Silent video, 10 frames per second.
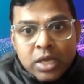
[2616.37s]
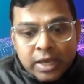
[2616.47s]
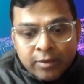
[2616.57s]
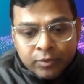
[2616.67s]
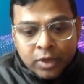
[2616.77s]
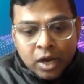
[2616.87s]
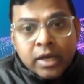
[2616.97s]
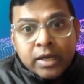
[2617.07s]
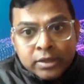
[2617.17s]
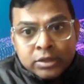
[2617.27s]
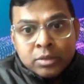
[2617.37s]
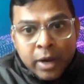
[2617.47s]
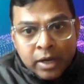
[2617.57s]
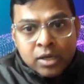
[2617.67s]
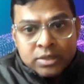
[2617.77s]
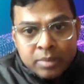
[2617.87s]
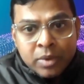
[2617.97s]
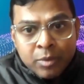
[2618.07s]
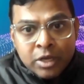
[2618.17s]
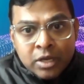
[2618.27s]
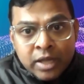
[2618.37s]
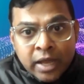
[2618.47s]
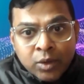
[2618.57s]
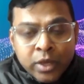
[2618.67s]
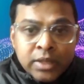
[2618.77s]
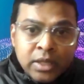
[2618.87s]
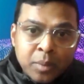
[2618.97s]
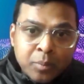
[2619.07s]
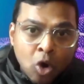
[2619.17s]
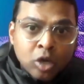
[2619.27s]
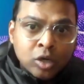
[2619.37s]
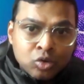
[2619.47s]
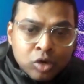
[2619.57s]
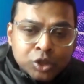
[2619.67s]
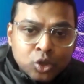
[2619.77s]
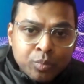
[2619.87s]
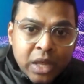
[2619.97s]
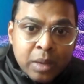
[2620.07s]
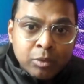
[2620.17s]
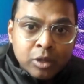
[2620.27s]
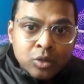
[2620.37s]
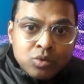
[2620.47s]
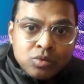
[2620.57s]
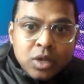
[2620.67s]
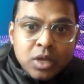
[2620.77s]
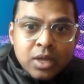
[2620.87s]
if the architecture pattern is implemented that way, then the product owner should be able to